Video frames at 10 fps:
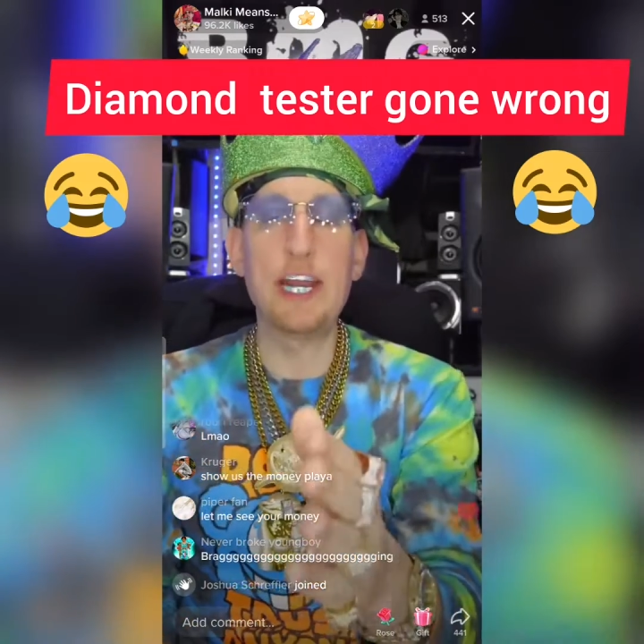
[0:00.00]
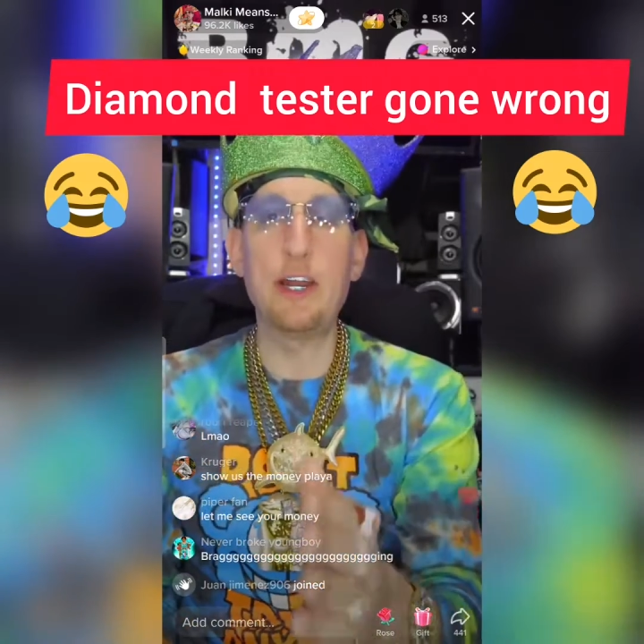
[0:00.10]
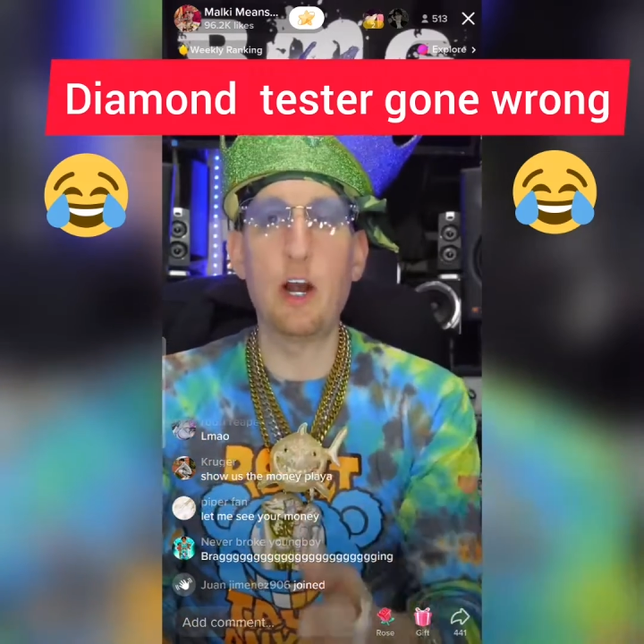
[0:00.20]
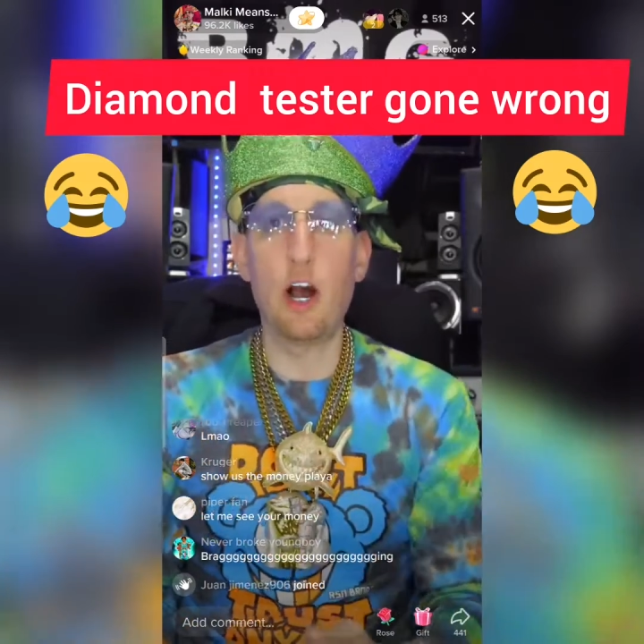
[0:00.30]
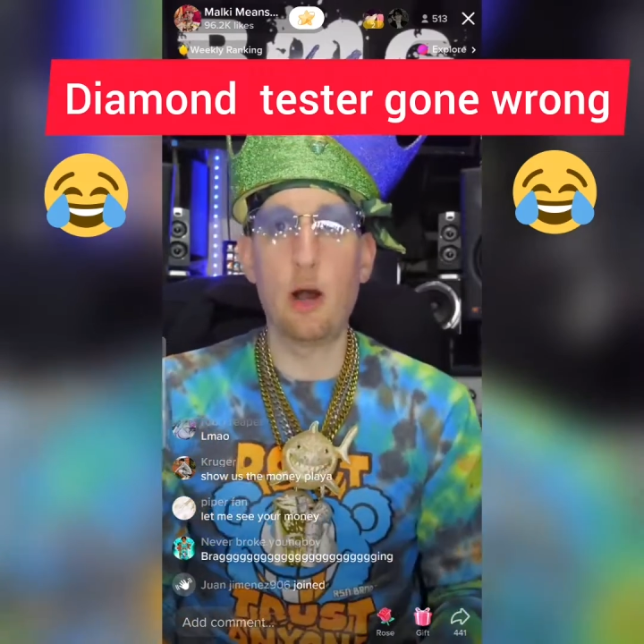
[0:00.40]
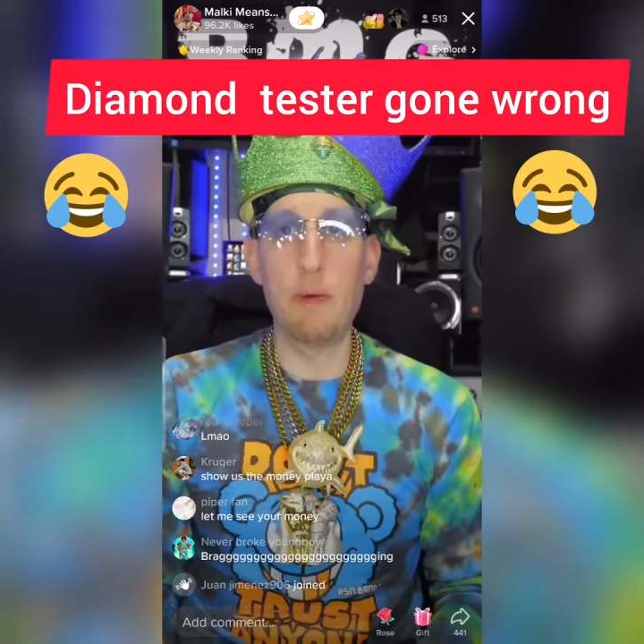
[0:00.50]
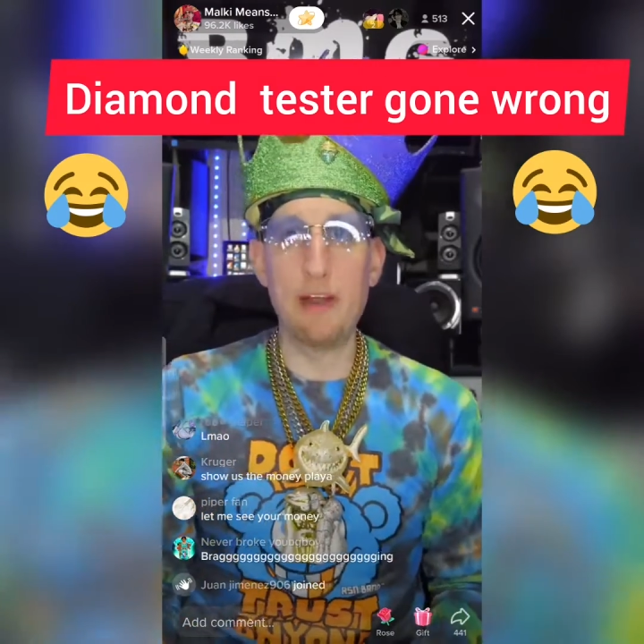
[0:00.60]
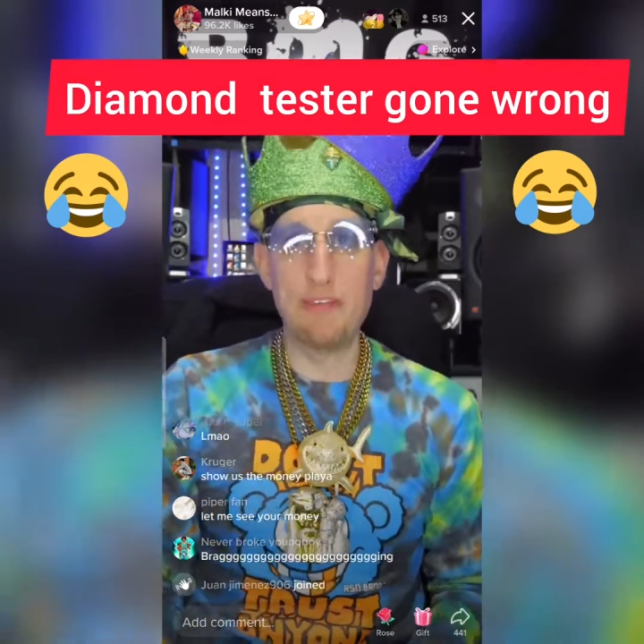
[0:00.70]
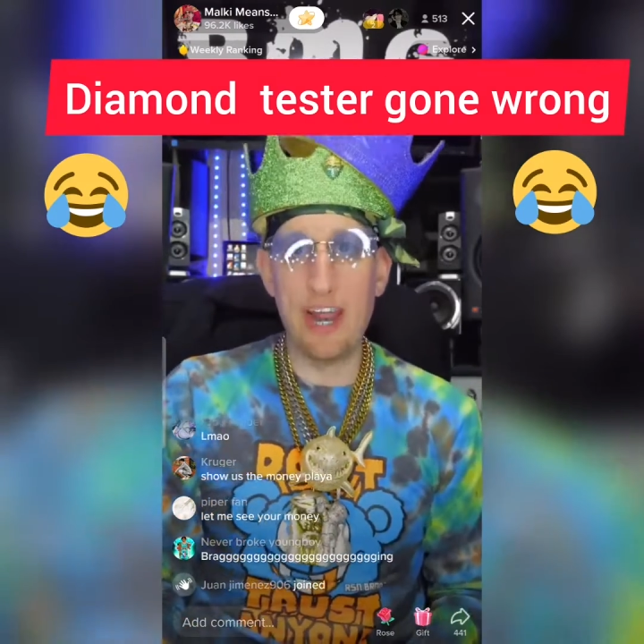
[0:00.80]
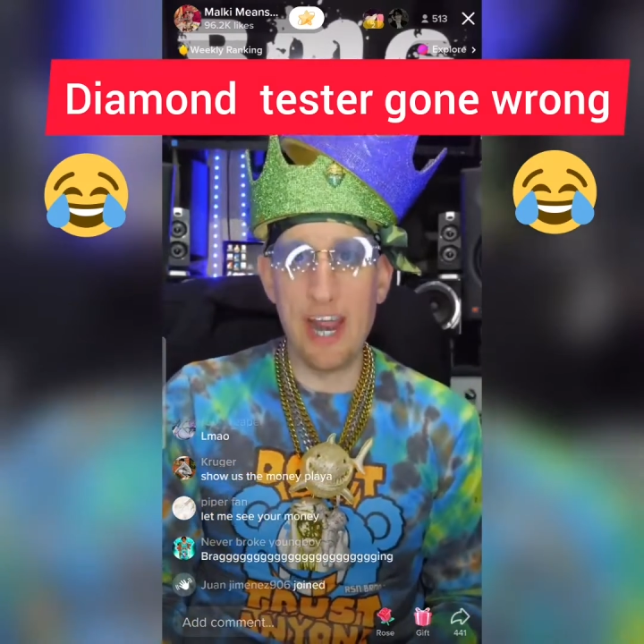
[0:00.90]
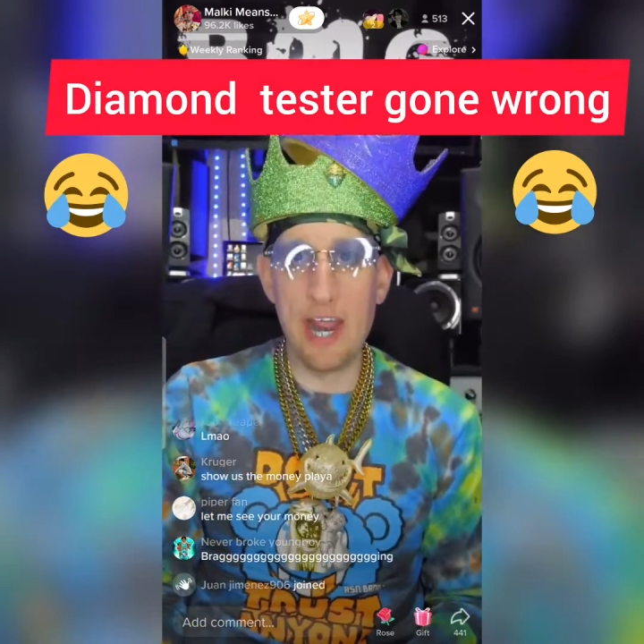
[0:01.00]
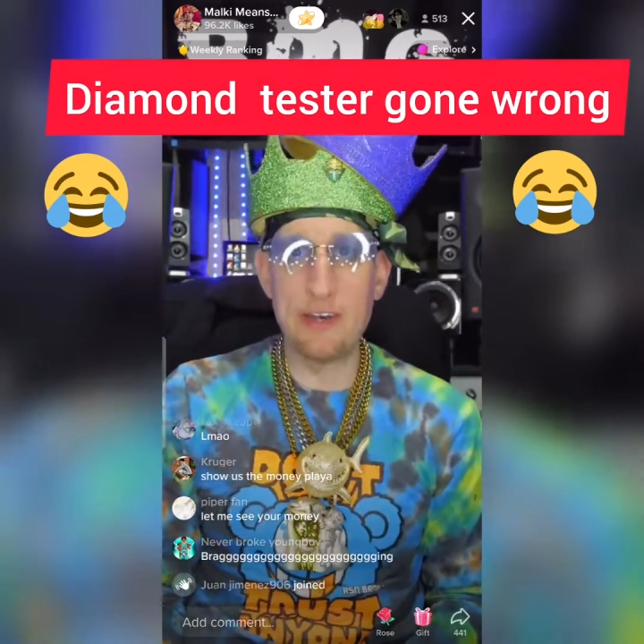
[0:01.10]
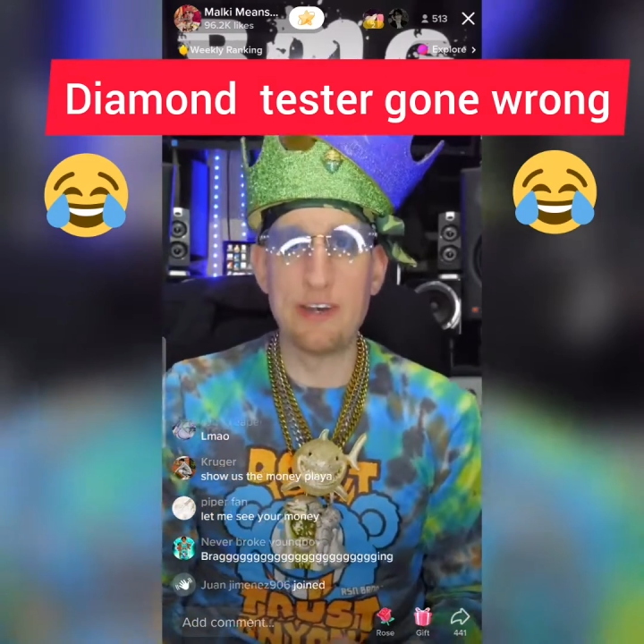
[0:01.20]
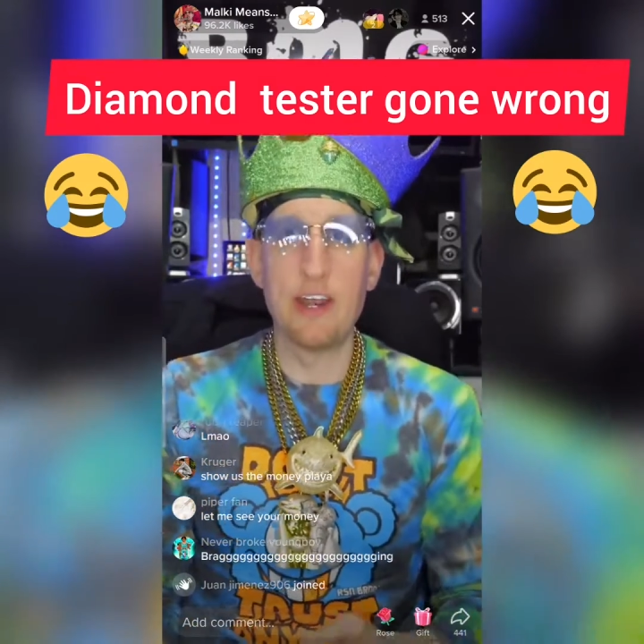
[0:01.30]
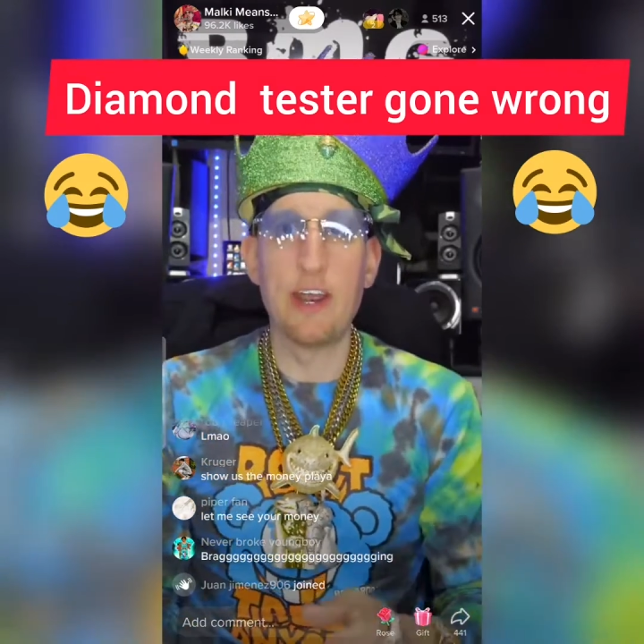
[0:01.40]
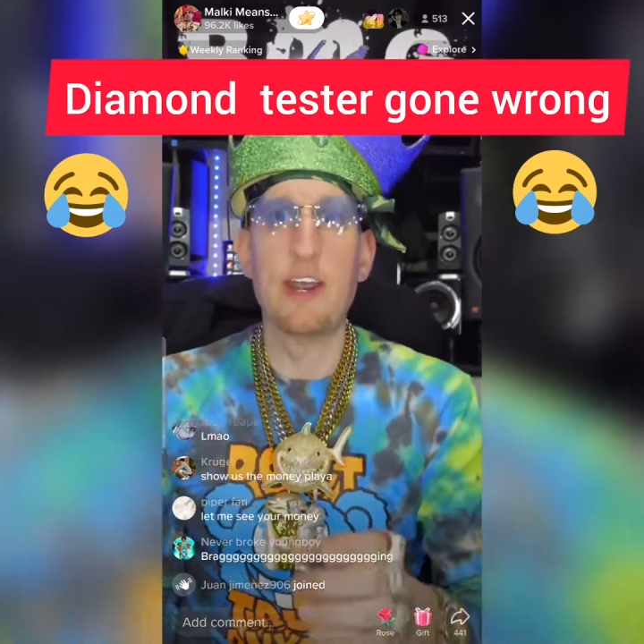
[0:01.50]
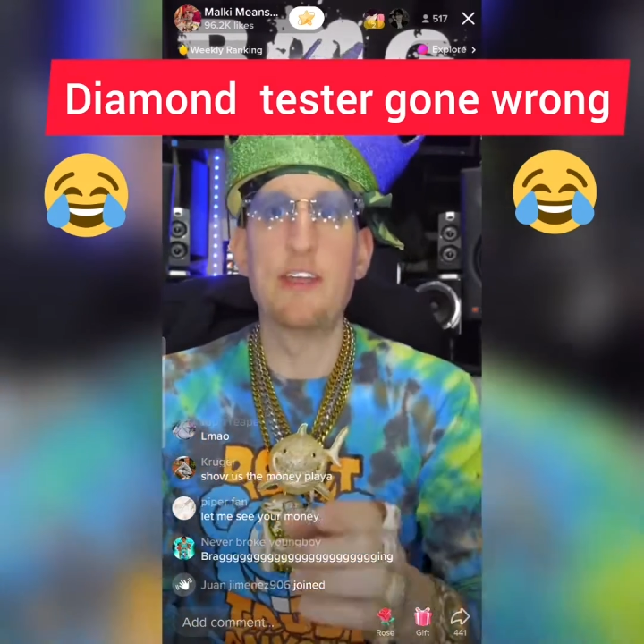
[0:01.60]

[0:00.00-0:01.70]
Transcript: Thank you to all my fans.